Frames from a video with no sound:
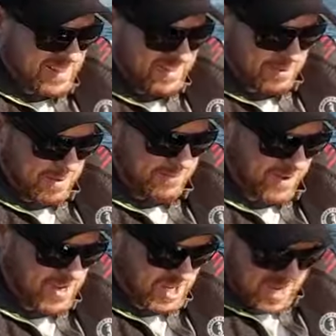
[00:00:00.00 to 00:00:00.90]
This is a big
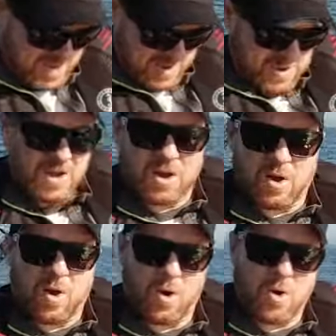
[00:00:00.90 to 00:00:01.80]
fish.
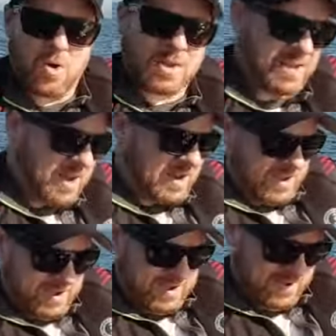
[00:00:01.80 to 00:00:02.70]
Hokey, darn